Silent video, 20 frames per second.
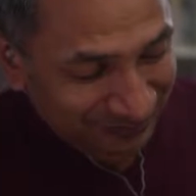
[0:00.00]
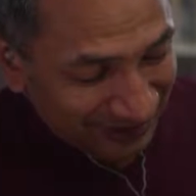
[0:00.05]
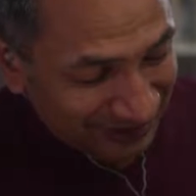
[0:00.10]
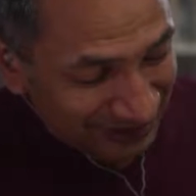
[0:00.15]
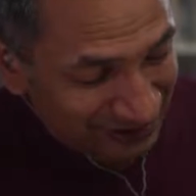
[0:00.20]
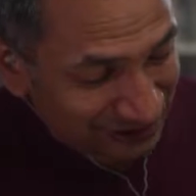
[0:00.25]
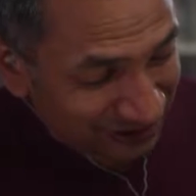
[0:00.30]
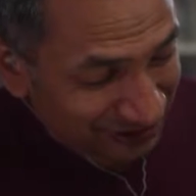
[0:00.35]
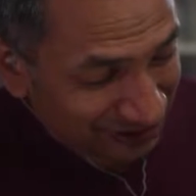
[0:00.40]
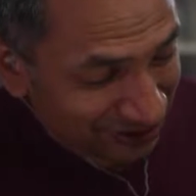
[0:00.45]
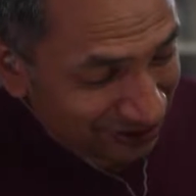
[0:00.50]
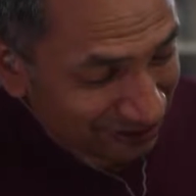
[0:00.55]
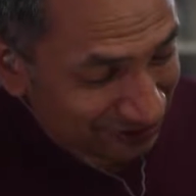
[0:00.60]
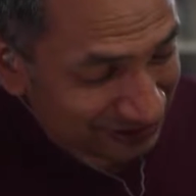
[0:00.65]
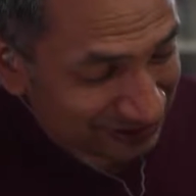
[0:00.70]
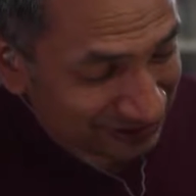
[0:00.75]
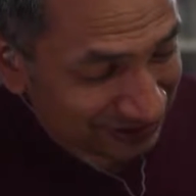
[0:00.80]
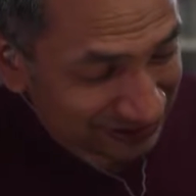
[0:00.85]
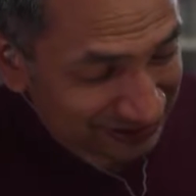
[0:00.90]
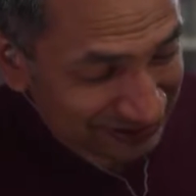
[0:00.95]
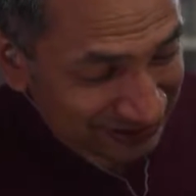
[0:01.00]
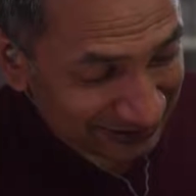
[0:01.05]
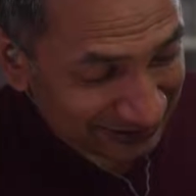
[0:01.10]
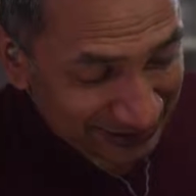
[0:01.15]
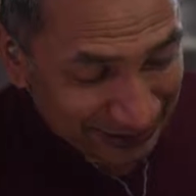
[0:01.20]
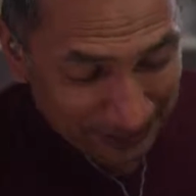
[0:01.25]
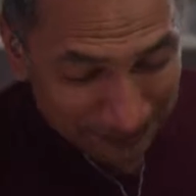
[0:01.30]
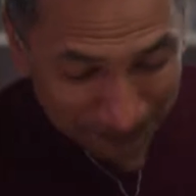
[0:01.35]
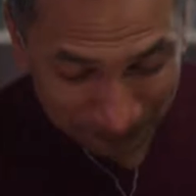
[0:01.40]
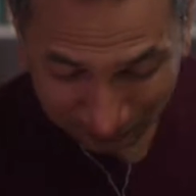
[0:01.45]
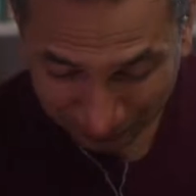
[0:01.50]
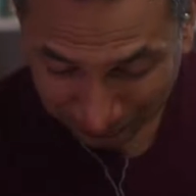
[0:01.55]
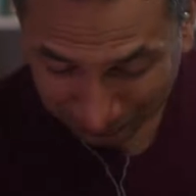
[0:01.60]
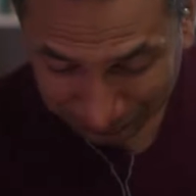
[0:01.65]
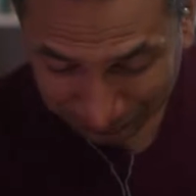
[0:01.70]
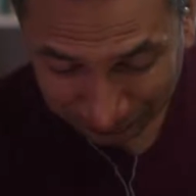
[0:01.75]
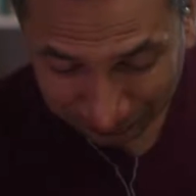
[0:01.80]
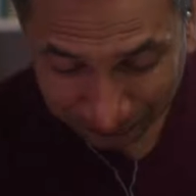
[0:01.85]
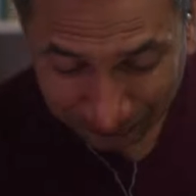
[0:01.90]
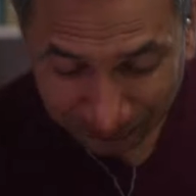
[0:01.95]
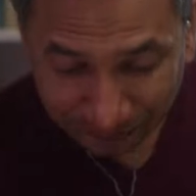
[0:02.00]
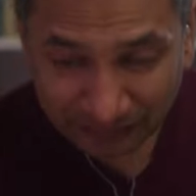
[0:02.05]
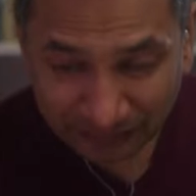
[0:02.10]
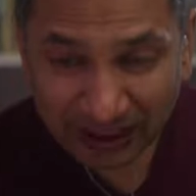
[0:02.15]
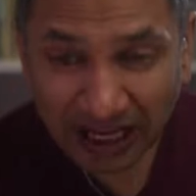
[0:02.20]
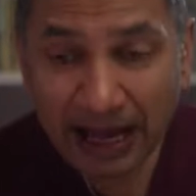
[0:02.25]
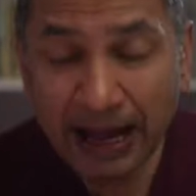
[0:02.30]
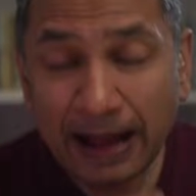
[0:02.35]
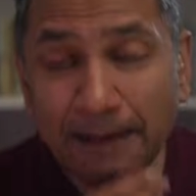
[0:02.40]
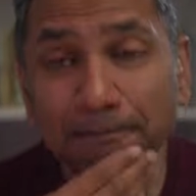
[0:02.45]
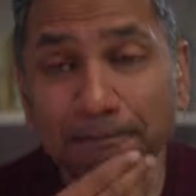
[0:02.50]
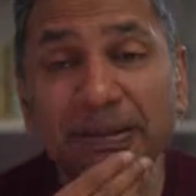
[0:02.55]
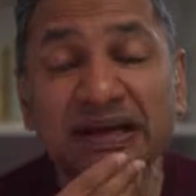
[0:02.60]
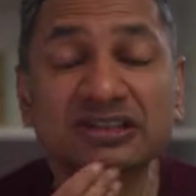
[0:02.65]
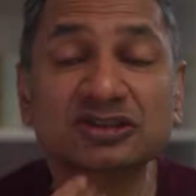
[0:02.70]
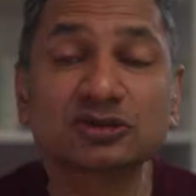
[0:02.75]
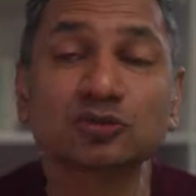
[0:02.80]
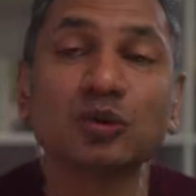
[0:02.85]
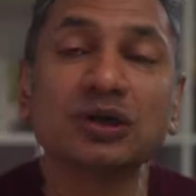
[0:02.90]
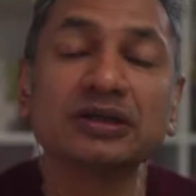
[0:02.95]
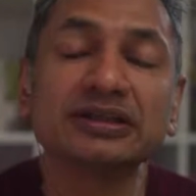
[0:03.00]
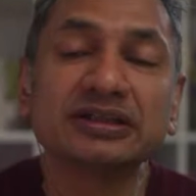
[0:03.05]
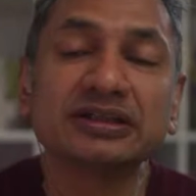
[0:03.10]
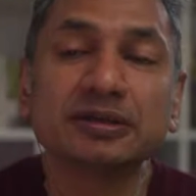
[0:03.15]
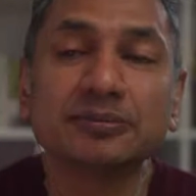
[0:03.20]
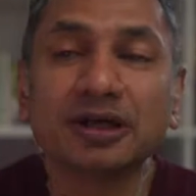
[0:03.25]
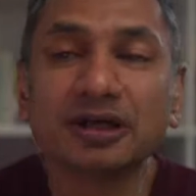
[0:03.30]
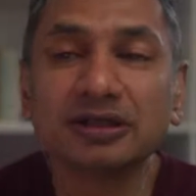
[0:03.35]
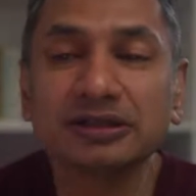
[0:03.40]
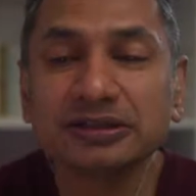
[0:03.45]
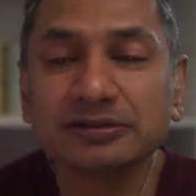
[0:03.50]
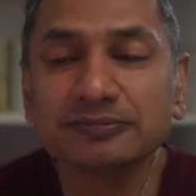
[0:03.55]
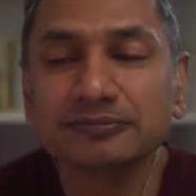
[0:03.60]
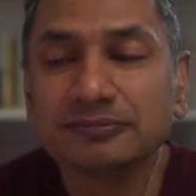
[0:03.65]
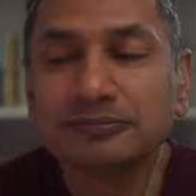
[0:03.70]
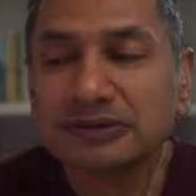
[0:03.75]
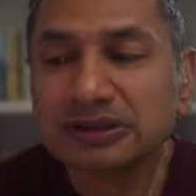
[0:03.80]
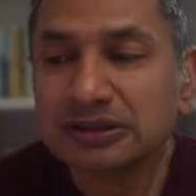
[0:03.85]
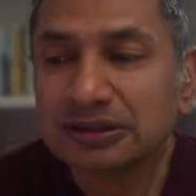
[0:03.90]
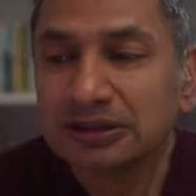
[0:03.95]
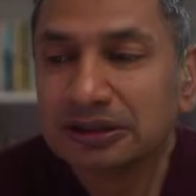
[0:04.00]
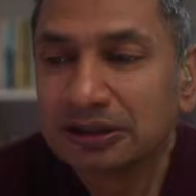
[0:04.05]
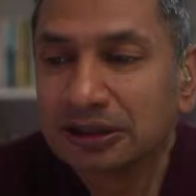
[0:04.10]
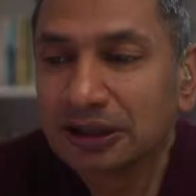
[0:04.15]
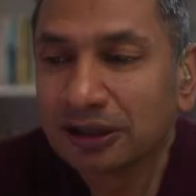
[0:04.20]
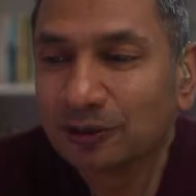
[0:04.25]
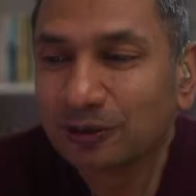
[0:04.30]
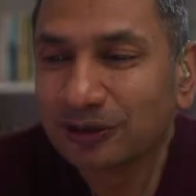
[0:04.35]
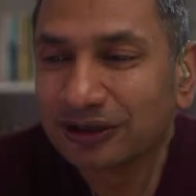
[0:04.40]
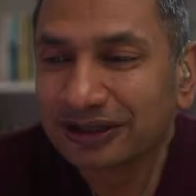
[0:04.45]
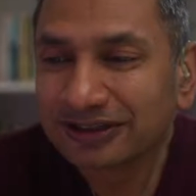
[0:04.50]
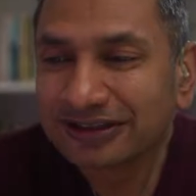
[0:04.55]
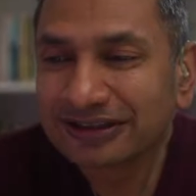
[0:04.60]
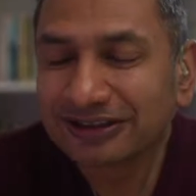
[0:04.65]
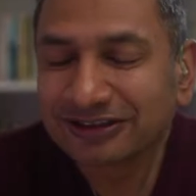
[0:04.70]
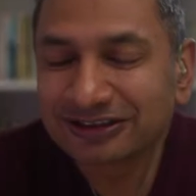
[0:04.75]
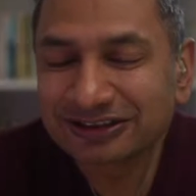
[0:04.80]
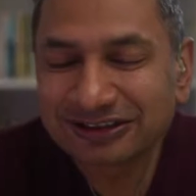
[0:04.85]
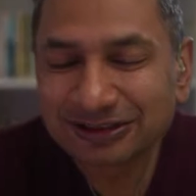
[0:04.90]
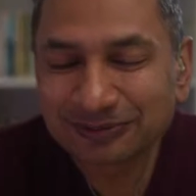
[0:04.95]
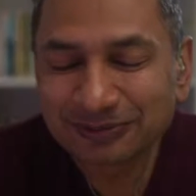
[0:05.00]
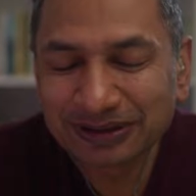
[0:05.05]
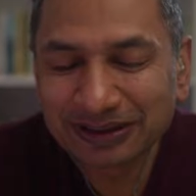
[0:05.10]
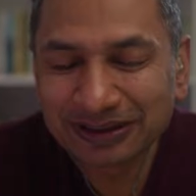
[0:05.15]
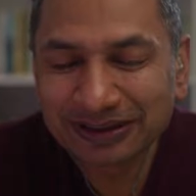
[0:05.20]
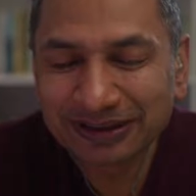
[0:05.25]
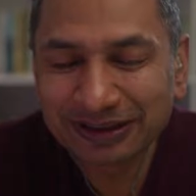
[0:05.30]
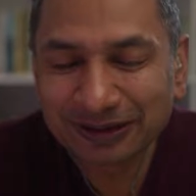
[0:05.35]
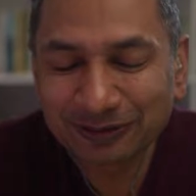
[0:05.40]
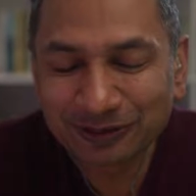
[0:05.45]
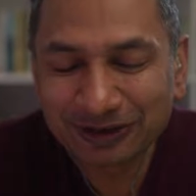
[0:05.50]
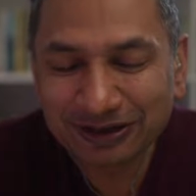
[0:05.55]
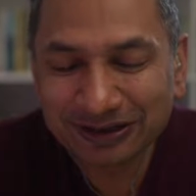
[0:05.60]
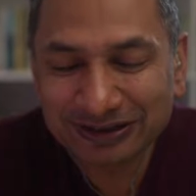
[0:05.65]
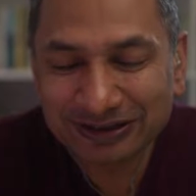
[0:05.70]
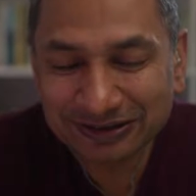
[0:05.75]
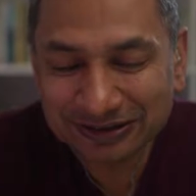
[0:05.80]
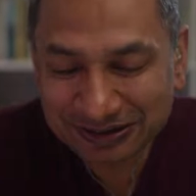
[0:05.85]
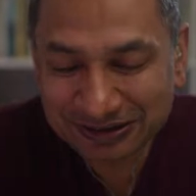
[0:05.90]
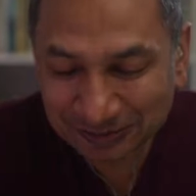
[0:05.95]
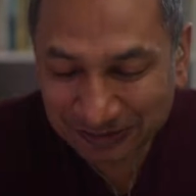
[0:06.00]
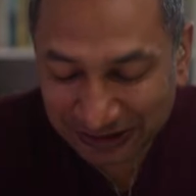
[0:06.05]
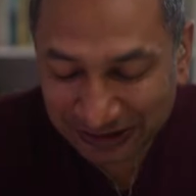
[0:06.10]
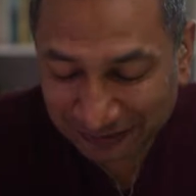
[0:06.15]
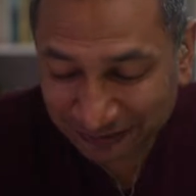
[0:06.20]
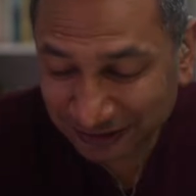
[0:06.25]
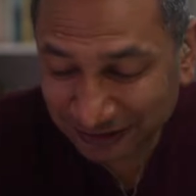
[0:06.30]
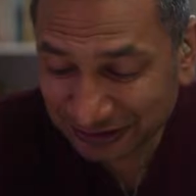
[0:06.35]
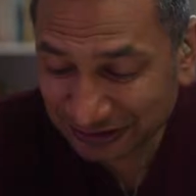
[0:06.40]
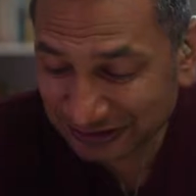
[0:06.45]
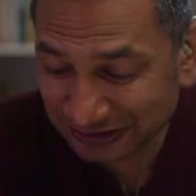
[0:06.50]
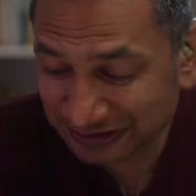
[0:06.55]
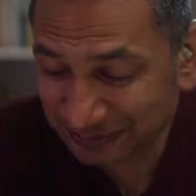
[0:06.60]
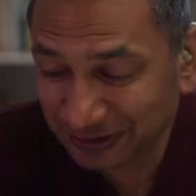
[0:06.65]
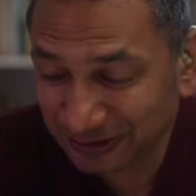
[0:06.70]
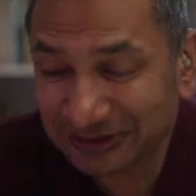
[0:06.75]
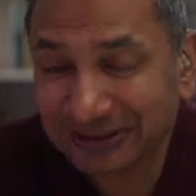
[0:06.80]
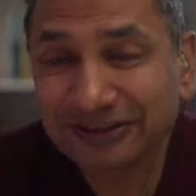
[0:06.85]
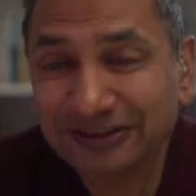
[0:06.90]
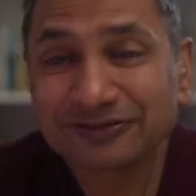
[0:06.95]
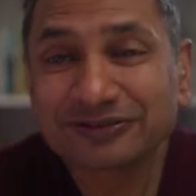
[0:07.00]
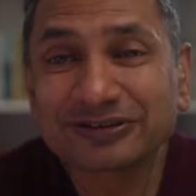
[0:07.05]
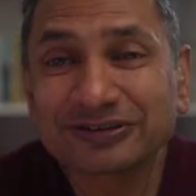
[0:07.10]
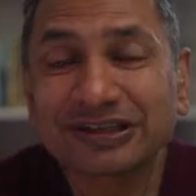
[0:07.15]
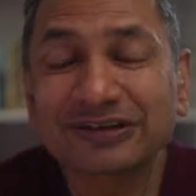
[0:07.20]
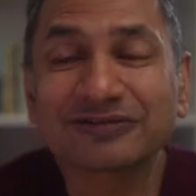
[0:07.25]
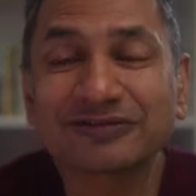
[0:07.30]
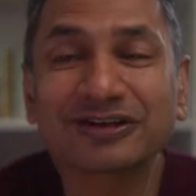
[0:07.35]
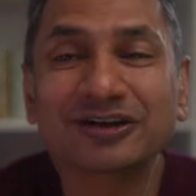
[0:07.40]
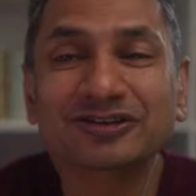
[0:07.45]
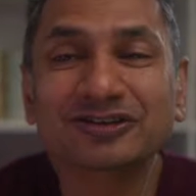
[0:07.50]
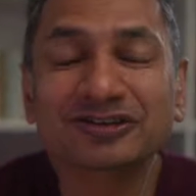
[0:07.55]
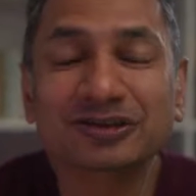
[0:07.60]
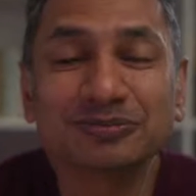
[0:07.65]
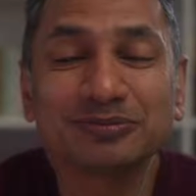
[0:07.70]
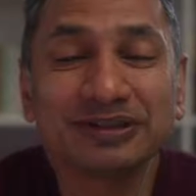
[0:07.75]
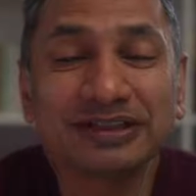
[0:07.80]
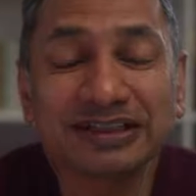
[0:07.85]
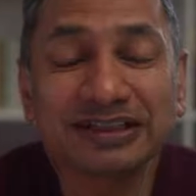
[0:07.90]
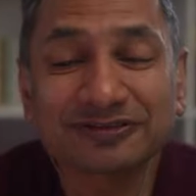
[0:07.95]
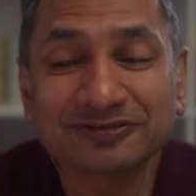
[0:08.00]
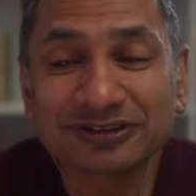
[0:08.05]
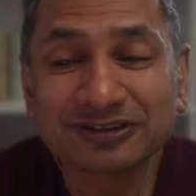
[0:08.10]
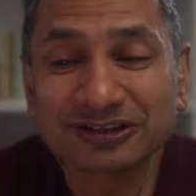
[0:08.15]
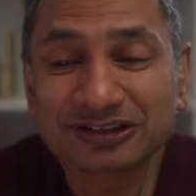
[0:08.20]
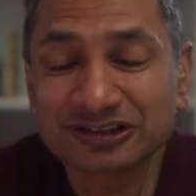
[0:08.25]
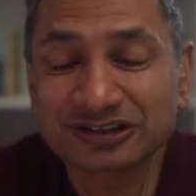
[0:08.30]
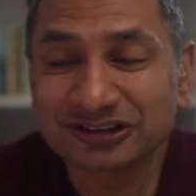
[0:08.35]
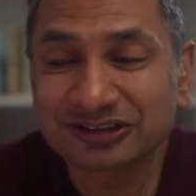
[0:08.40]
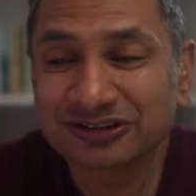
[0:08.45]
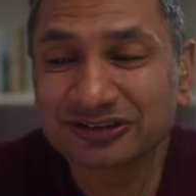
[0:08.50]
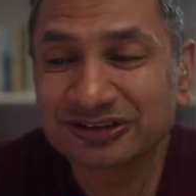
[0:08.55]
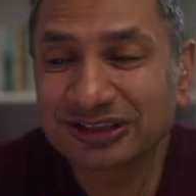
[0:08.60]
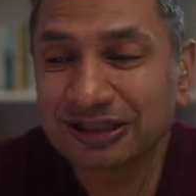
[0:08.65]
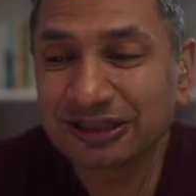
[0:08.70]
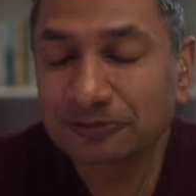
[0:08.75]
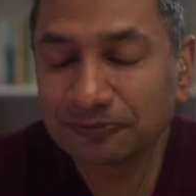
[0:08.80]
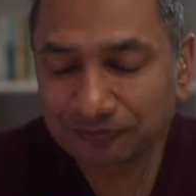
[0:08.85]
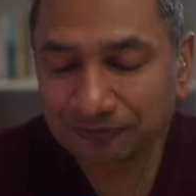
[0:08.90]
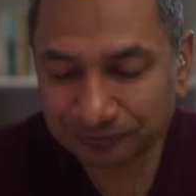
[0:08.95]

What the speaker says: So now I was there till 1:30 in the morning, working on some leaflets. But they've got some leaflets done now,